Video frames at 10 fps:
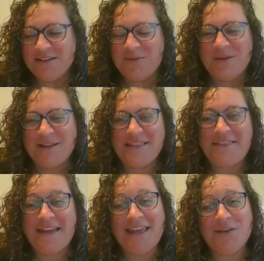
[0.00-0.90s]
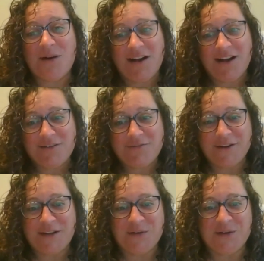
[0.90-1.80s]
Well, thank you all for
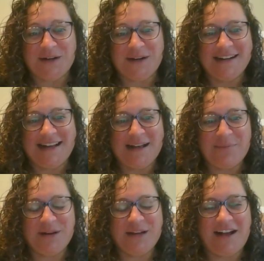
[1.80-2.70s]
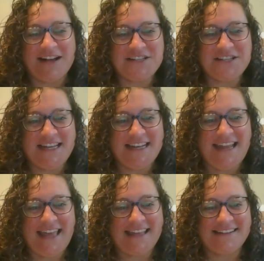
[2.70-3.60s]
your precaution
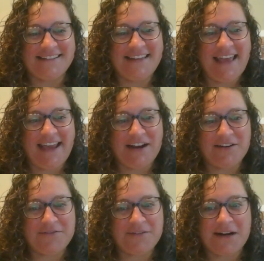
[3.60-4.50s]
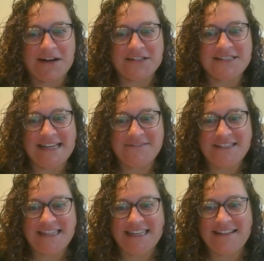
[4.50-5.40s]
and care for our
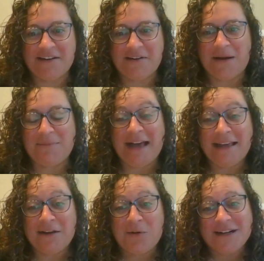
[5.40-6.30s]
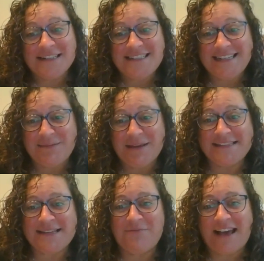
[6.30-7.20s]
safety. Though I'm not in quarantine
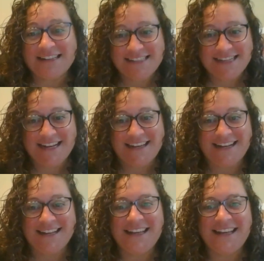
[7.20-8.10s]
because I'm vaccinated,